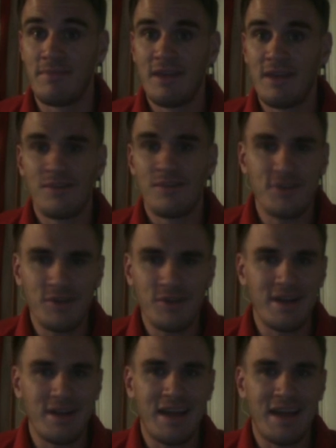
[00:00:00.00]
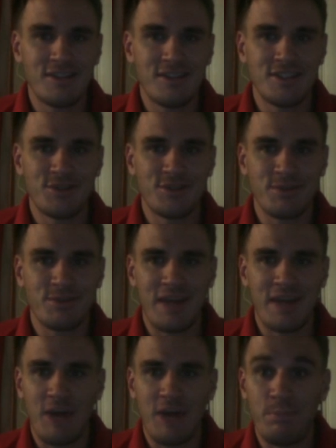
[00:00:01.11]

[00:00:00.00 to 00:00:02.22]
There's no good analogies to explain how